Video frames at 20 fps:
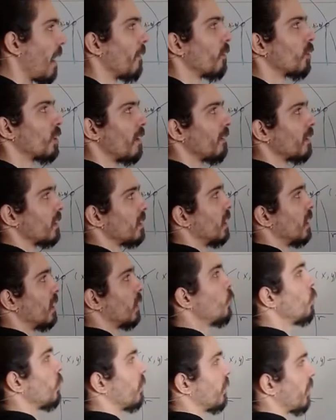call it the
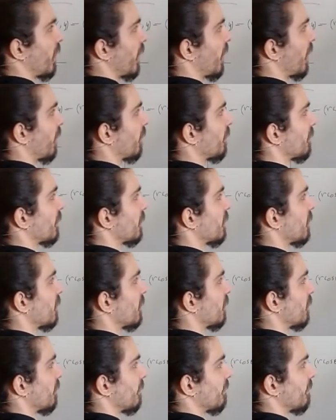good triangles.
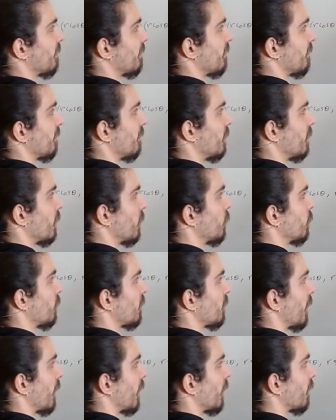The good
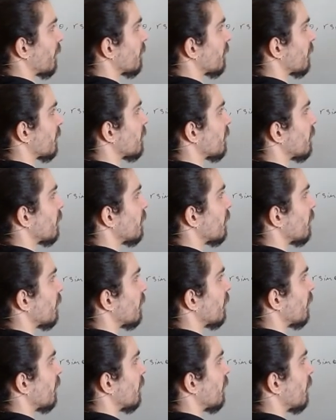triangles.
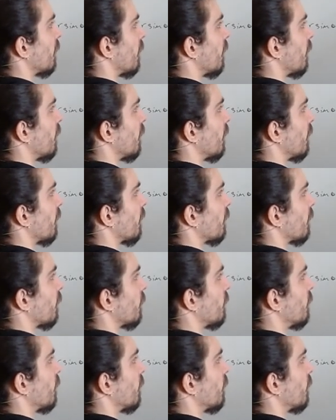The, the